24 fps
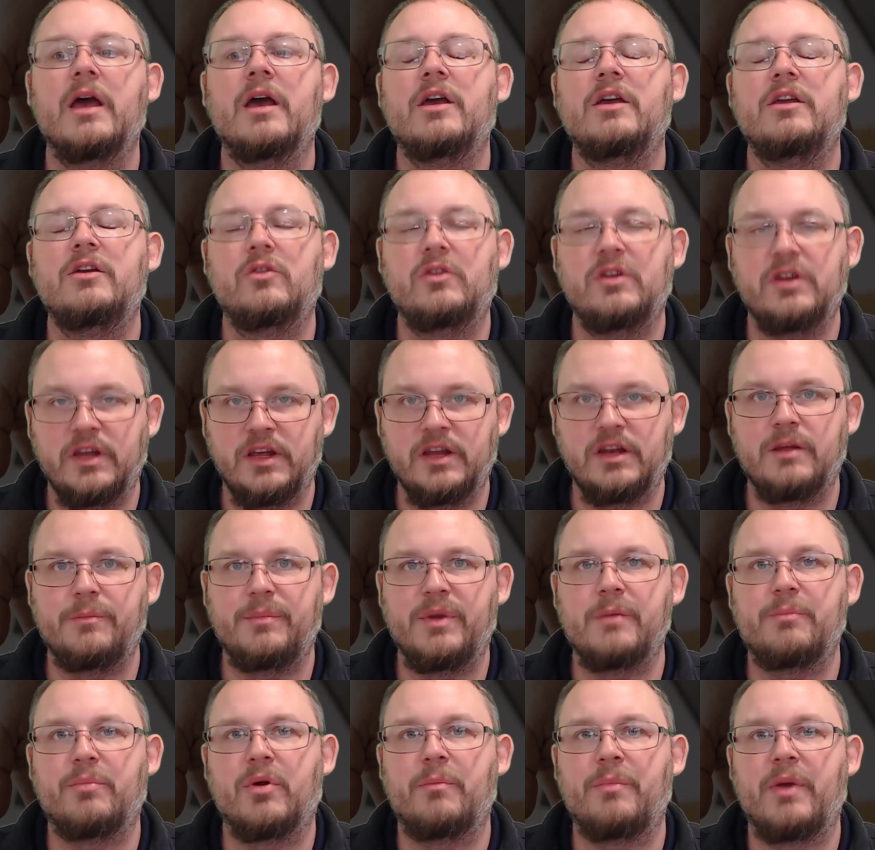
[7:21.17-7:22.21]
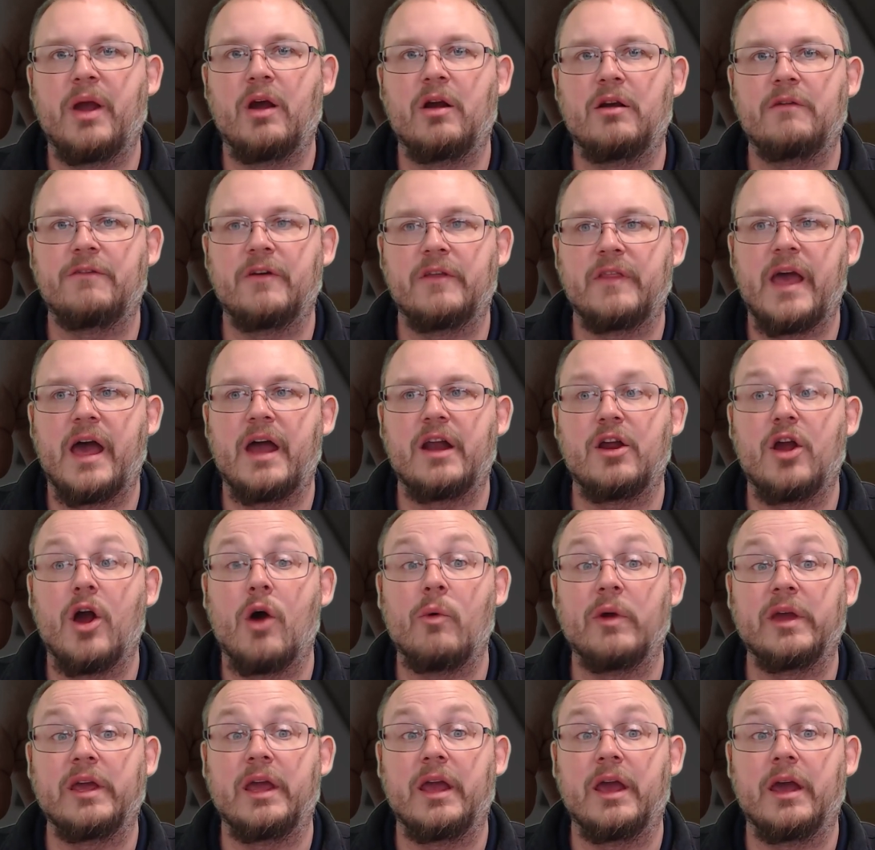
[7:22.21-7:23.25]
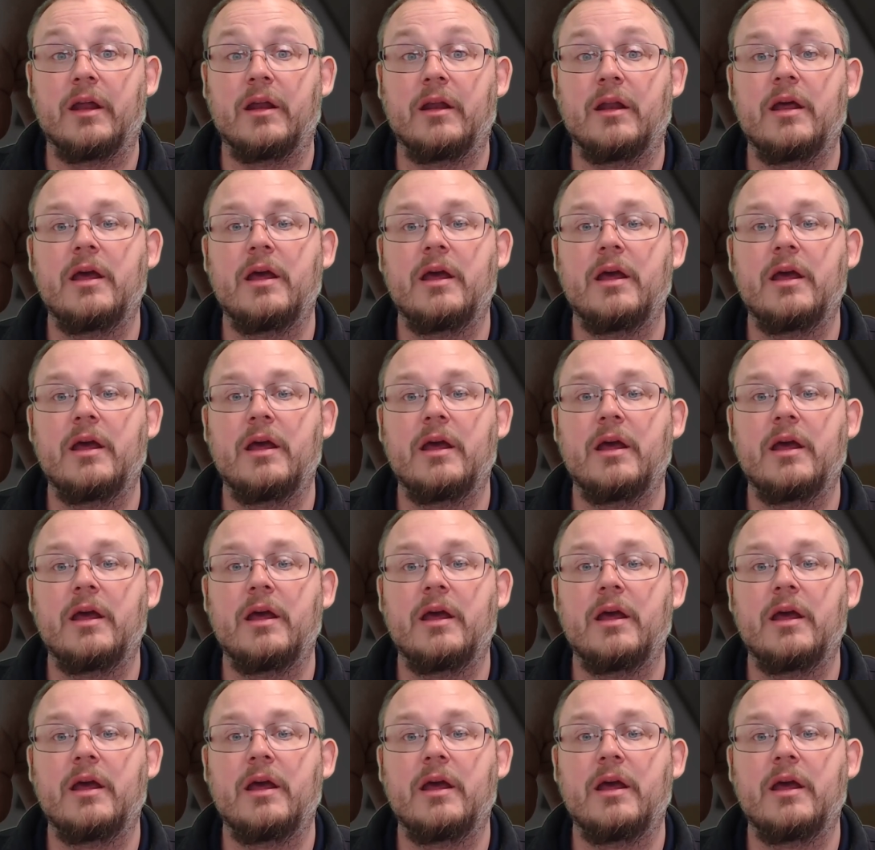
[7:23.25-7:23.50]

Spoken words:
You need to be prepared for that going in.